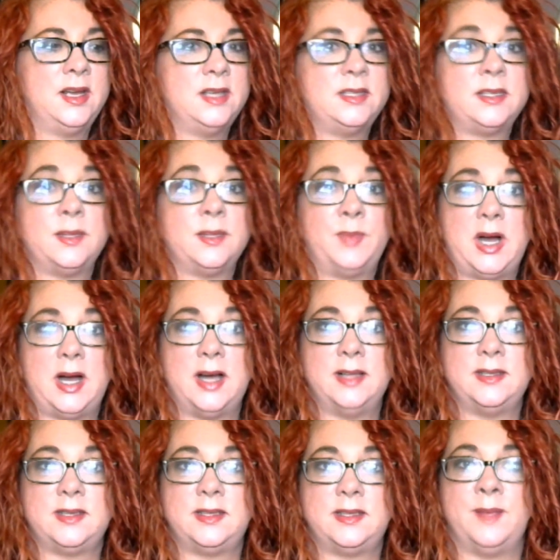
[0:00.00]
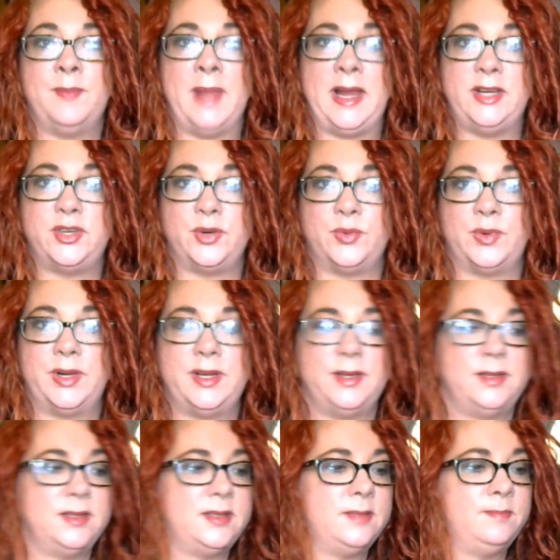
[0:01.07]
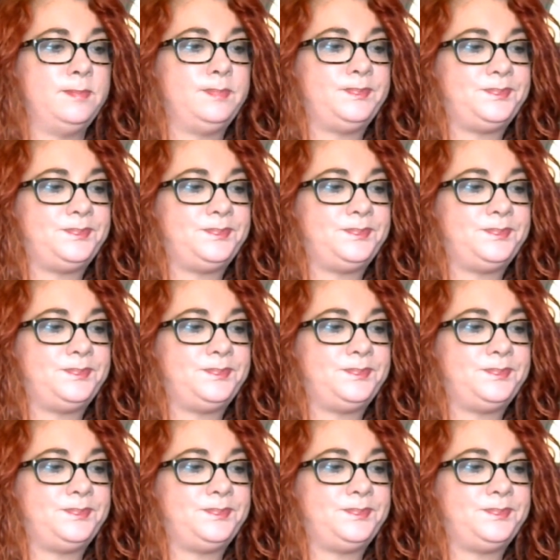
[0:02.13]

sabbats, the major ones,